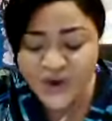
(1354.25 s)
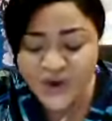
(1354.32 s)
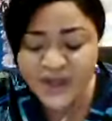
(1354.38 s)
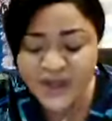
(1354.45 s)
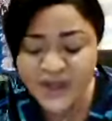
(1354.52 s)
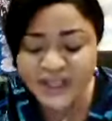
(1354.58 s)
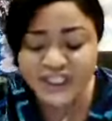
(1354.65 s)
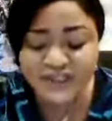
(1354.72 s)

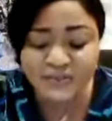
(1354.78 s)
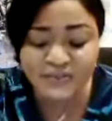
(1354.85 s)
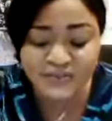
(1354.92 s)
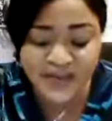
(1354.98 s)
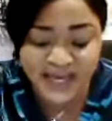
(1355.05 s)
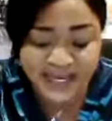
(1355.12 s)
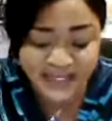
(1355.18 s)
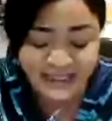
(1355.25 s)
which
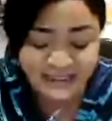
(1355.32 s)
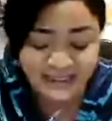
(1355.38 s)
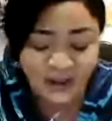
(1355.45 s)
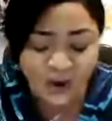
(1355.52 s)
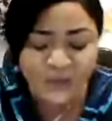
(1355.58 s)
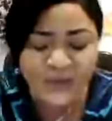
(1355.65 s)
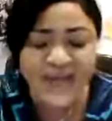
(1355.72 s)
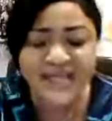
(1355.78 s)
means
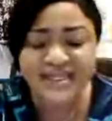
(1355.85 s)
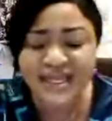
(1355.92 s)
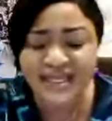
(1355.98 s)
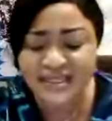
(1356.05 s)
or is